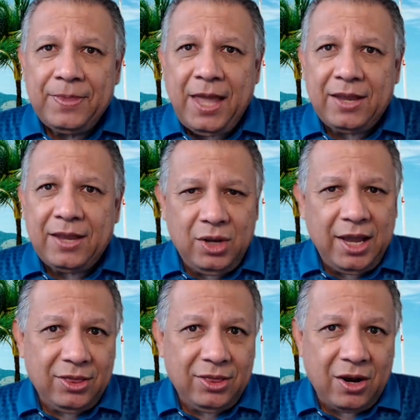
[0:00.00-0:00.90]
that you
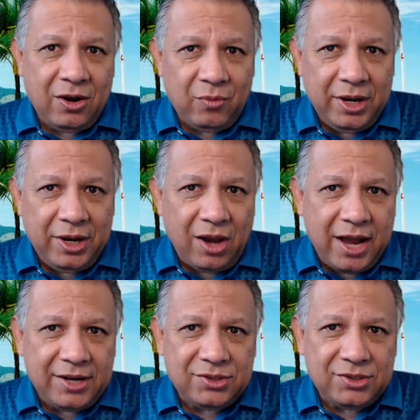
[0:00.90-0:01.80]
get there and
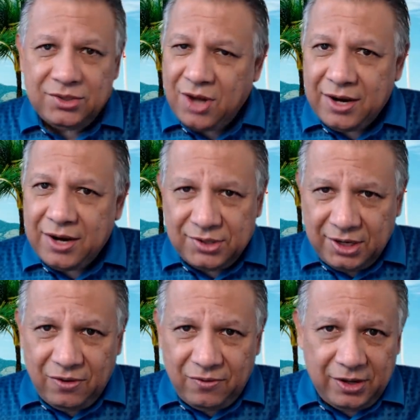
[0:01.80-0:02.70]
realize she's not a
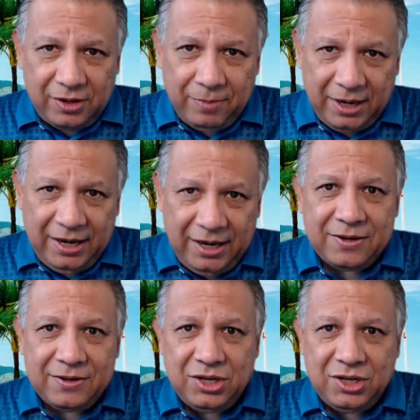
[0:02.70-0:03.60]
single
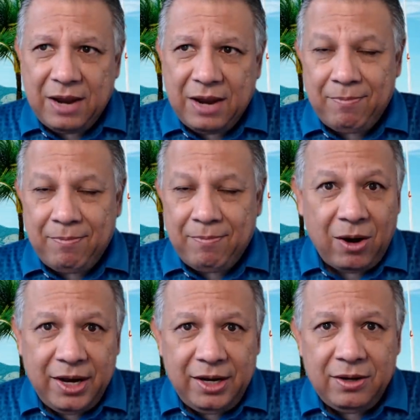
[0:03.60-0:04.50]
Filipina. She might be
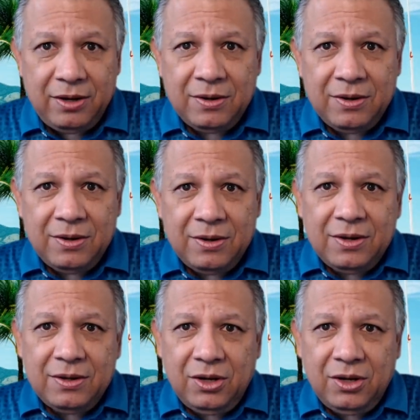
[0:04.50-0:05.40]
married,
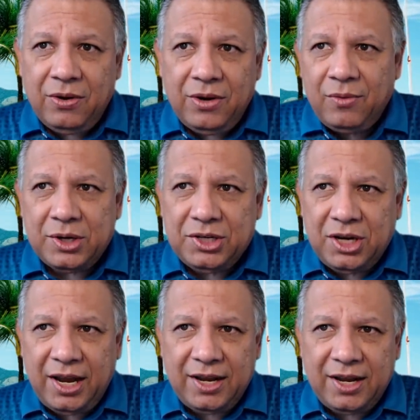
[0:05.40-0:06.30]
you know, in
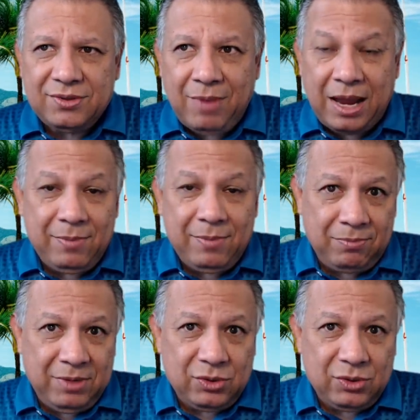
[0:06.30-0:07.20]
which case maybe
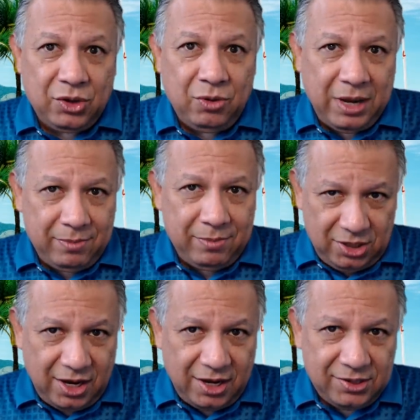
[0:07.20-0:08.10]
she meets with you, maybe
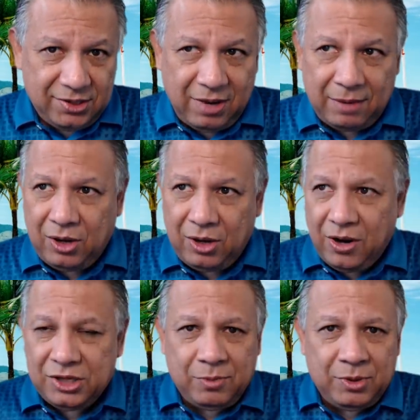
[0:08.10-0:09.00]
she doesn't. Maybe
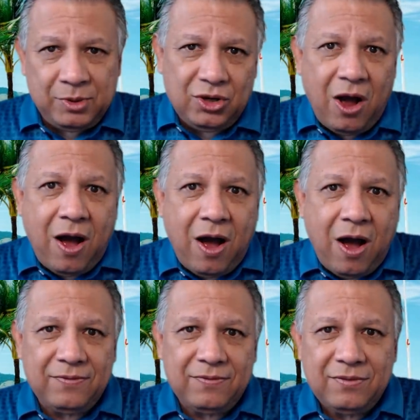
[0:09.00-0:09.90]
her husband took
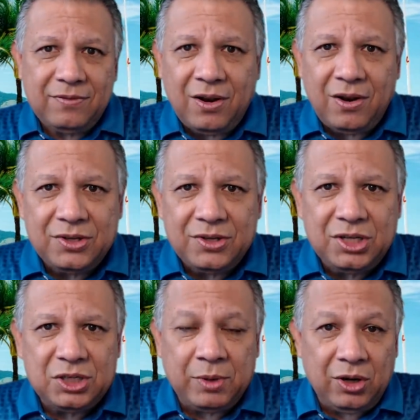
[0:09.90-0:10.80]
off, you know,
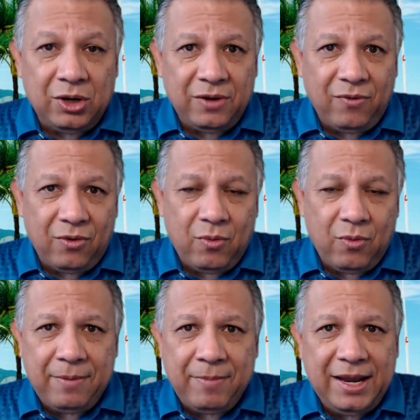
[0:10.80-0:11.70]
and she's been looking for a
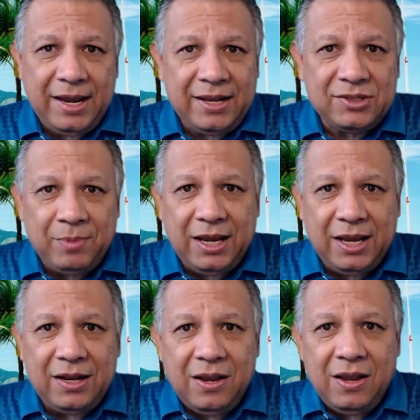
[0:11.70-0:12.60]
way to make ends
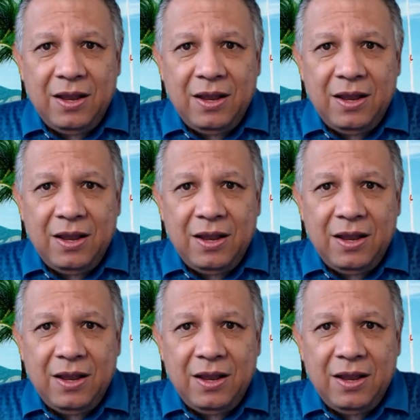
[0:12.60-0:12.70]
meet.